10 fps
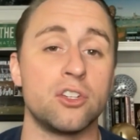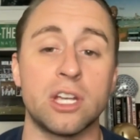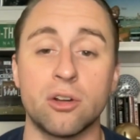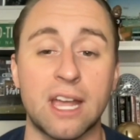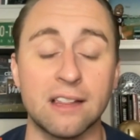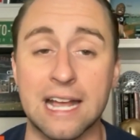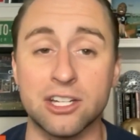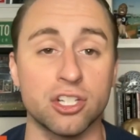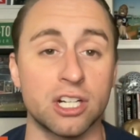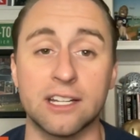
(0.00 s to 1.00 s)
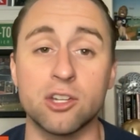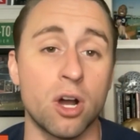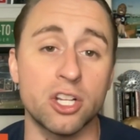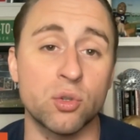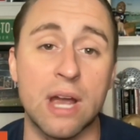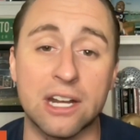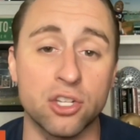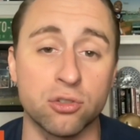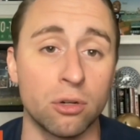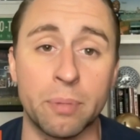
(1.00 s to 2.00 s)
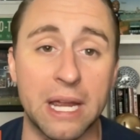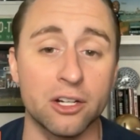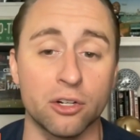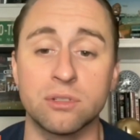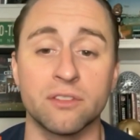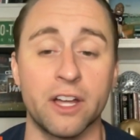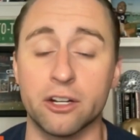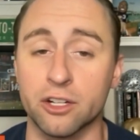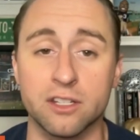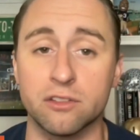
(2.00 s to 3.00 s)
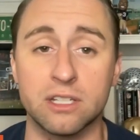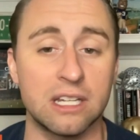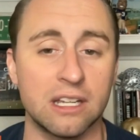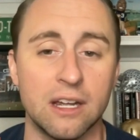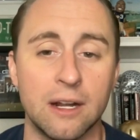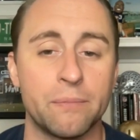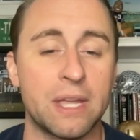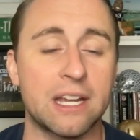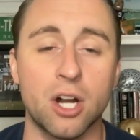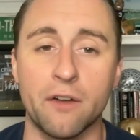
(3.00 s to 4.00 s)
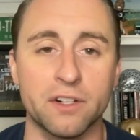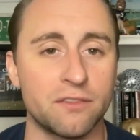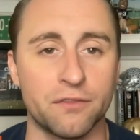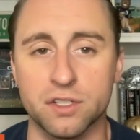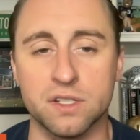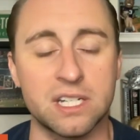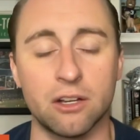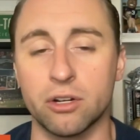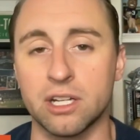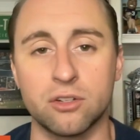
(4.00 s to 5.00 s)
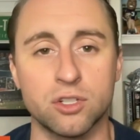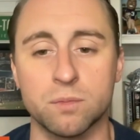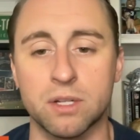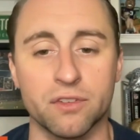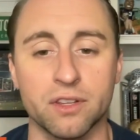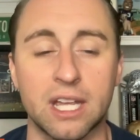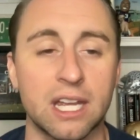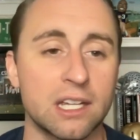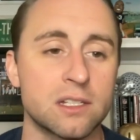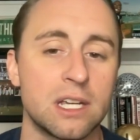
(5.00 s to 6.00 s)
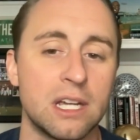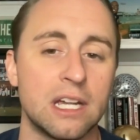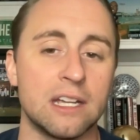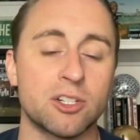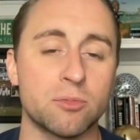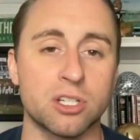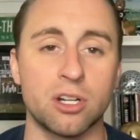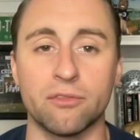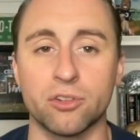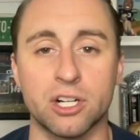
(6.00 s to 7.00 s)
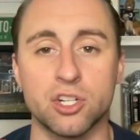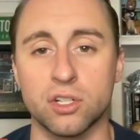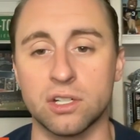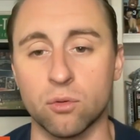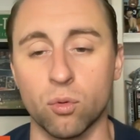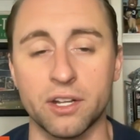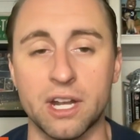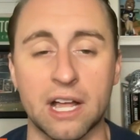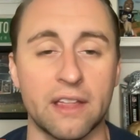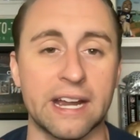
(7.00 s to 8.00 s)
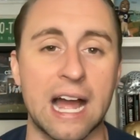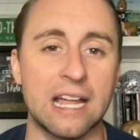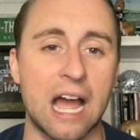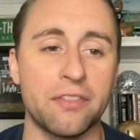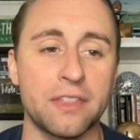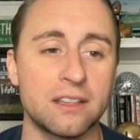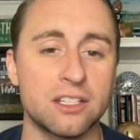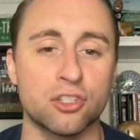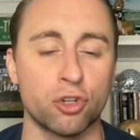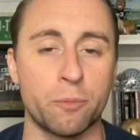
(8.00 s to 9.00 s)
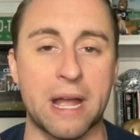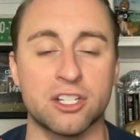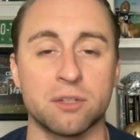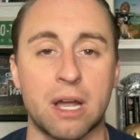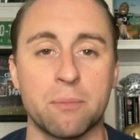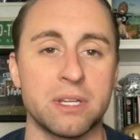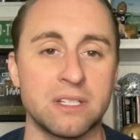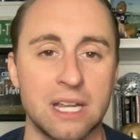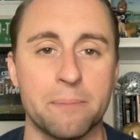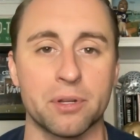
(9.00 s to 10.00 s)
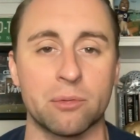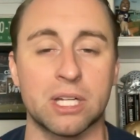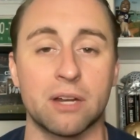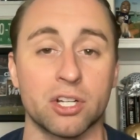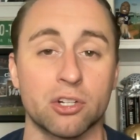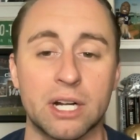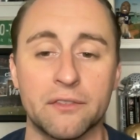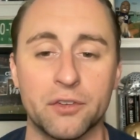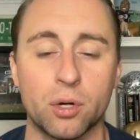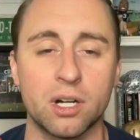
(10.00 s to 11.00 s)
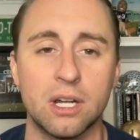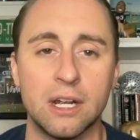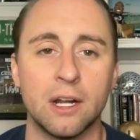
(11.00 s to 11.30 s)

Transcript: JOK last year. And then you also added Jerome Baker, who's a veteran in this league that can offer some versatility and do some different things in terms of coverage and whatnot. Like, I think this group actually might be deeper than we're giving it credit for.